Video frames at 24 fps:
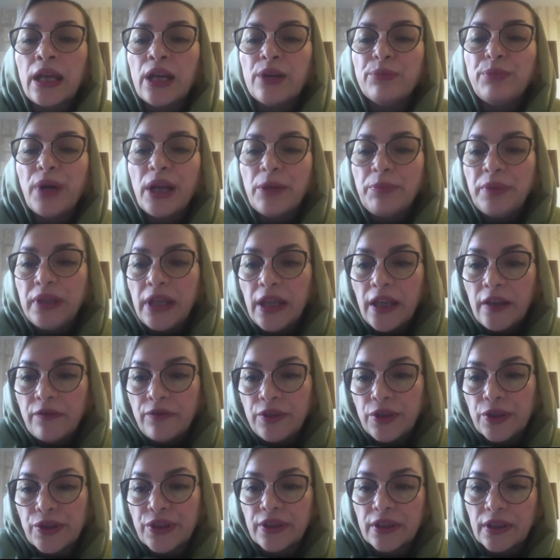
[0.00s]
By
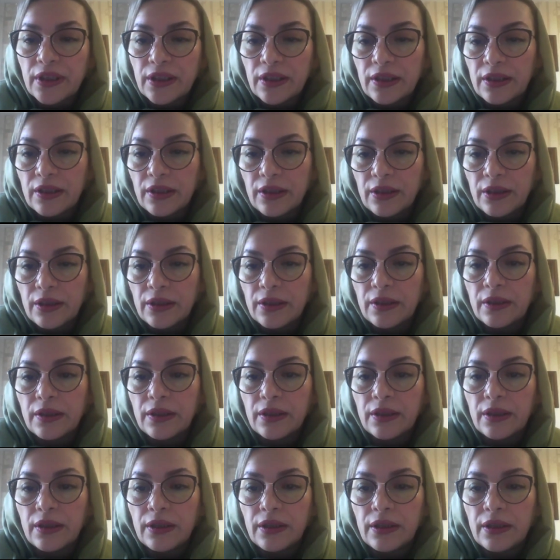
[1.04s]
behavior
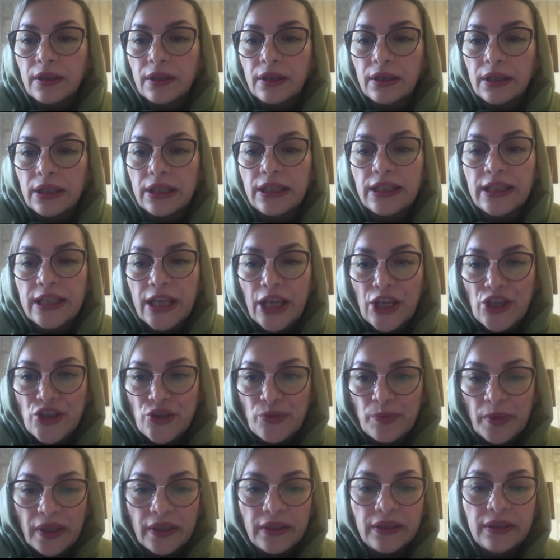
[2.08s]

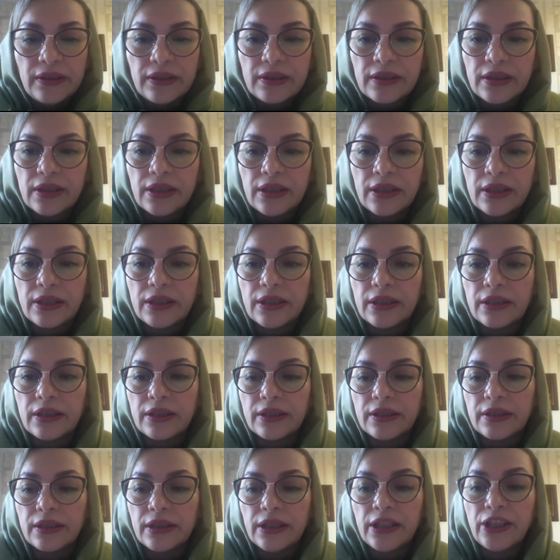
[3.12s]
engagement,
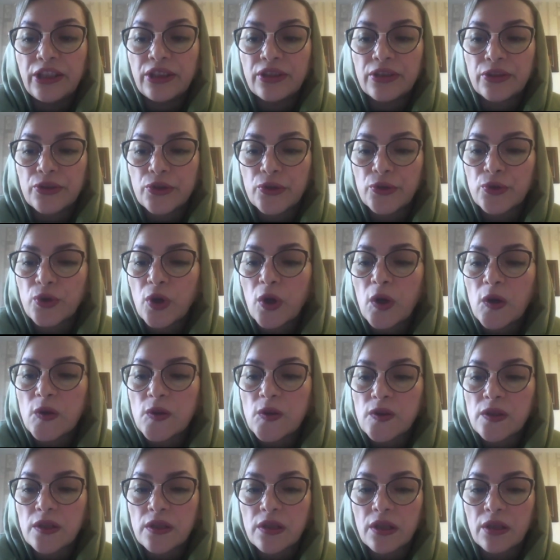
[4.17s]
it
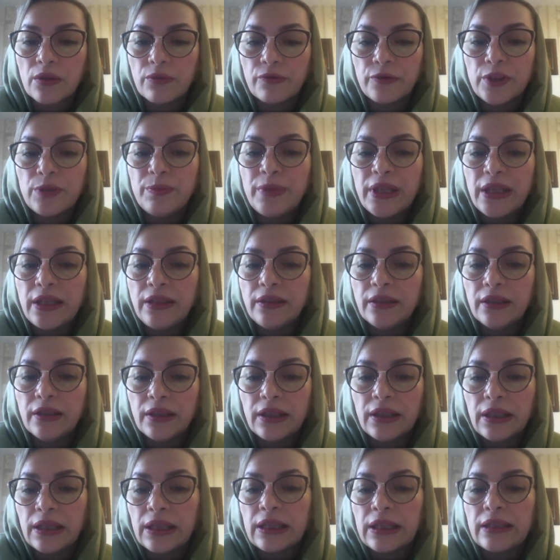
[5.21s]
draws, we mean
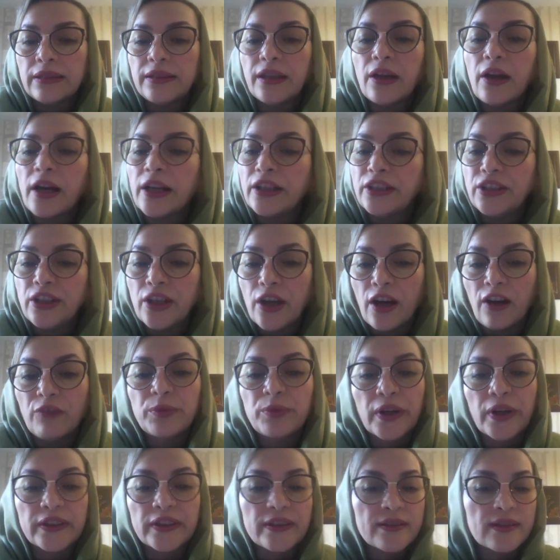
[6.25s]
the idea of
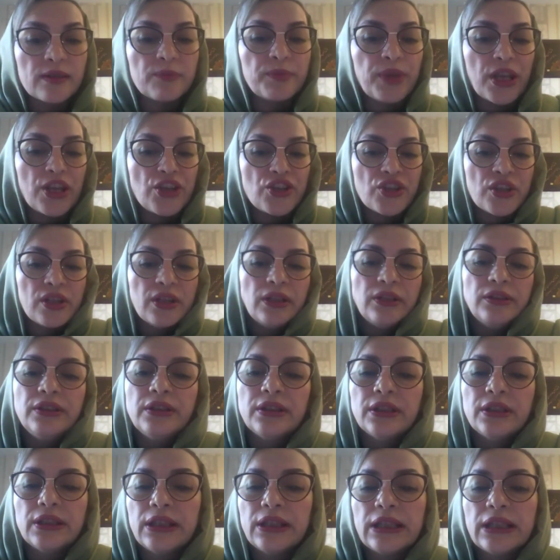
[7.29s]

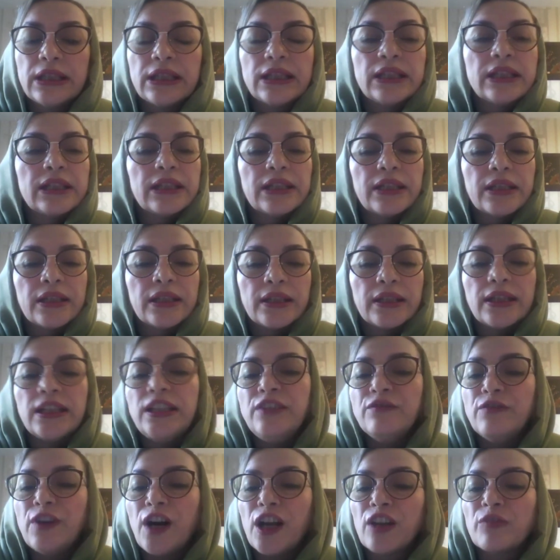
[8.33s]
participation,
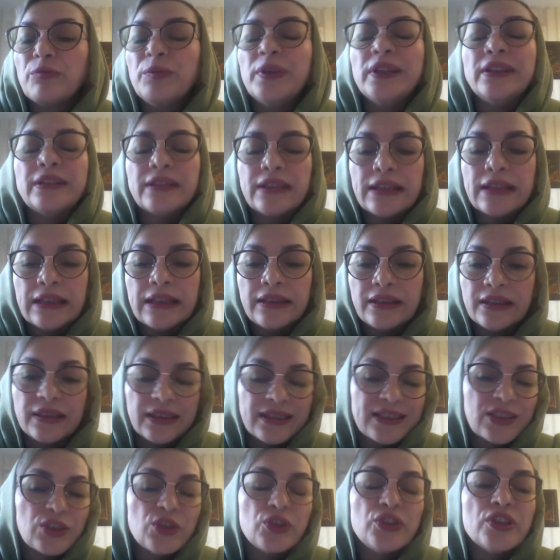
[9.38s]

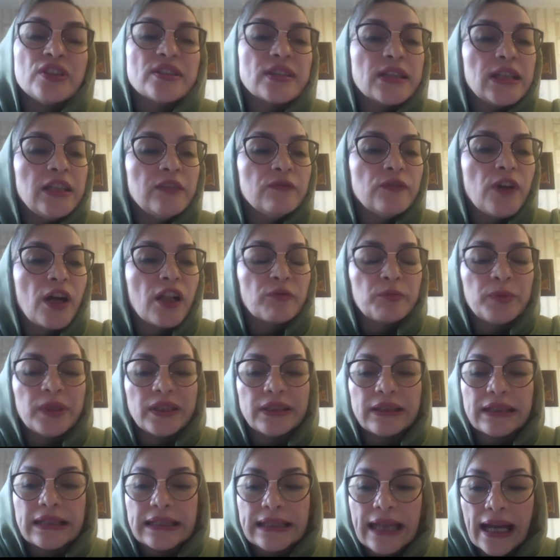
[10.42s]
students'
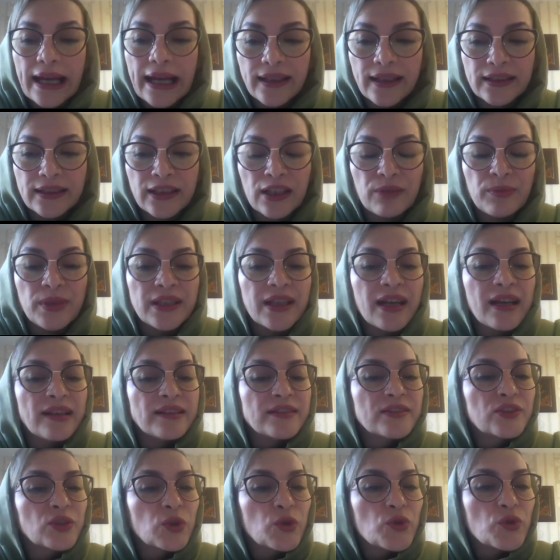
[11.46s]
involvement in academic
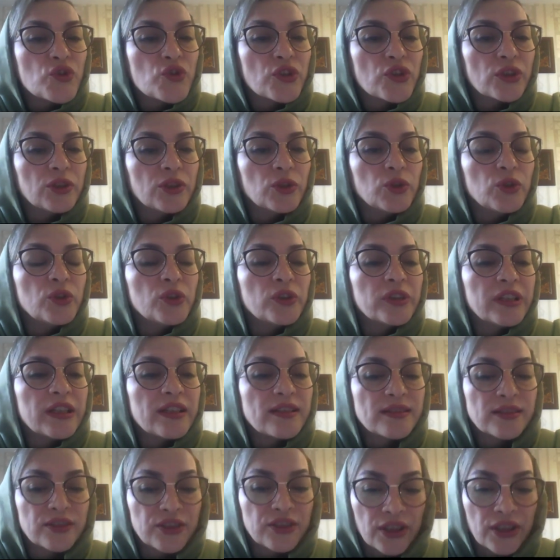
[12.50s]
and social or
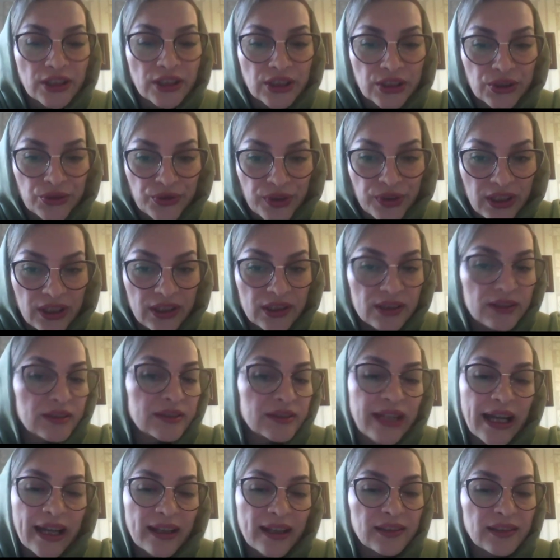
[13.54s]

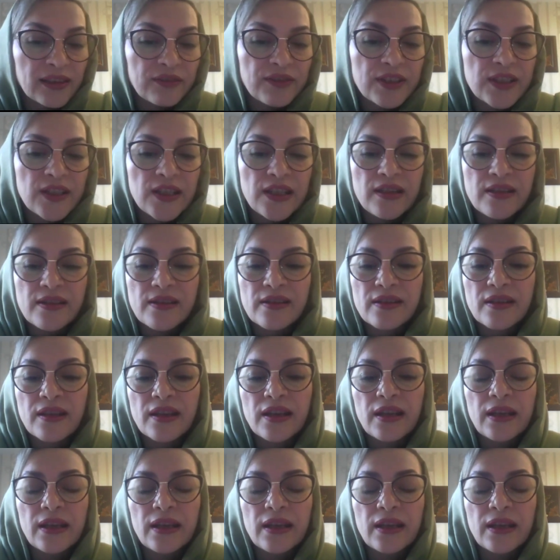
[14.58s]
extracurricular activities.